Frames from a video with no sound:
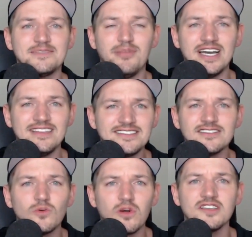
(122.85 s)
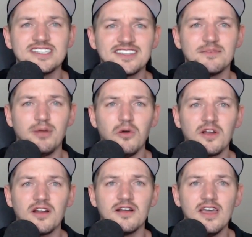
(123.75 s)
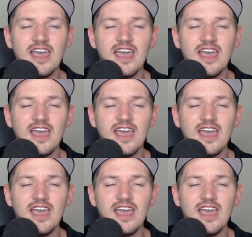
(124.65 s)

but this is the World Series of Poker,